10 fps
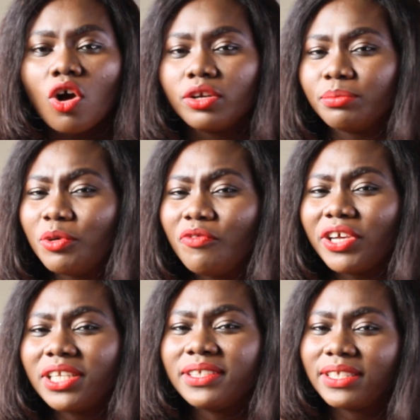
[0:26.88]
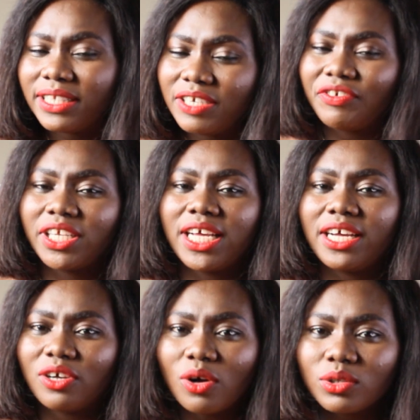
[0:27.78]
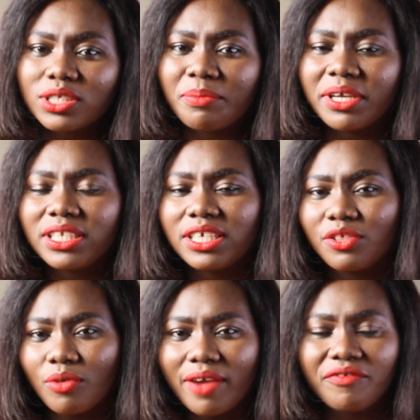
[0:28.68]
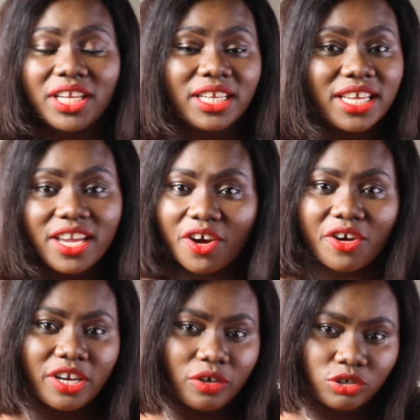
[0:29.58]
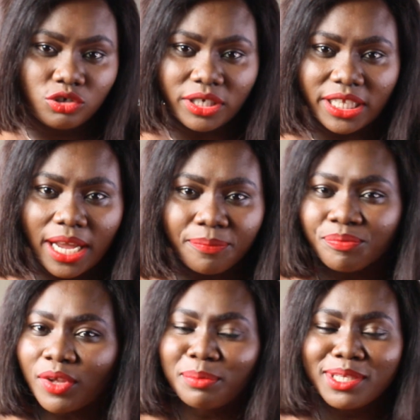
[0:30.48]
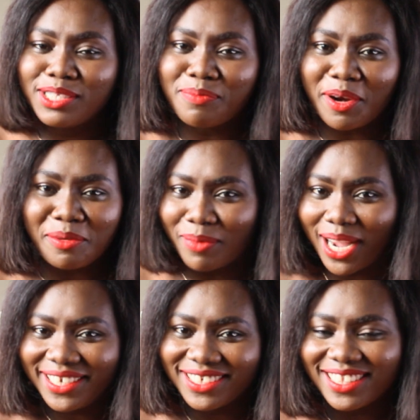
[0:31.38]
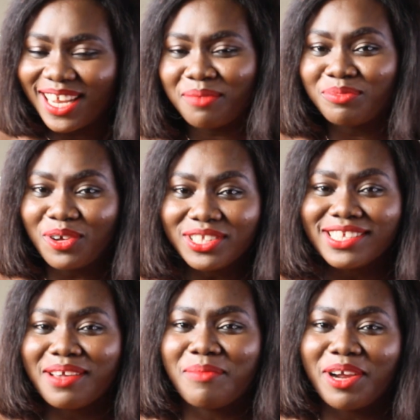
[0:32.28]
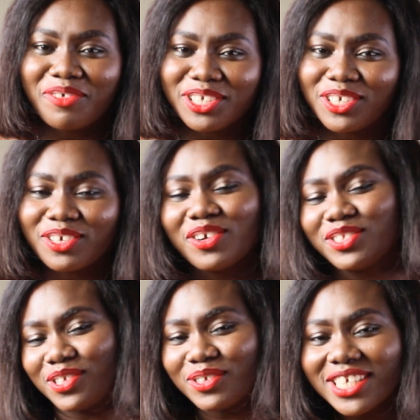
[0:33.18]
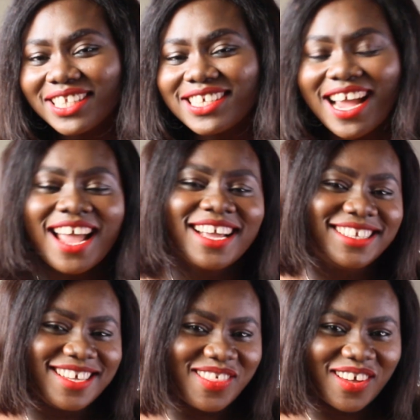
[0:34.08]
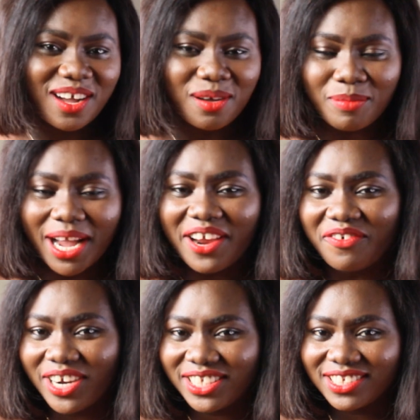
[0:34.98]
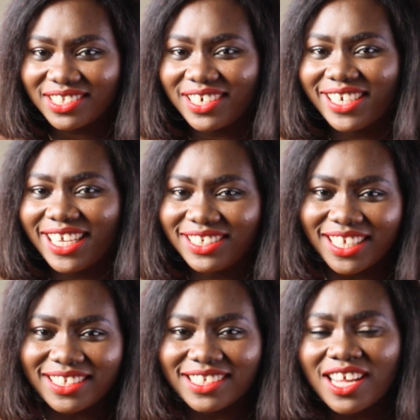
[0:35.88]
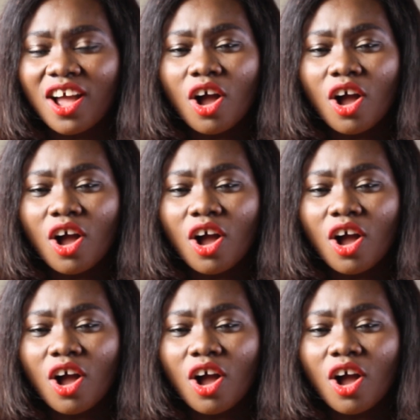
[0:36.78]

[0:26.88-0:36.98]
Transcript: on moving, living, and ultimately thriving here in Australia. Please bear in mind that I'm not an immigration consultant, neither am I a registered agent.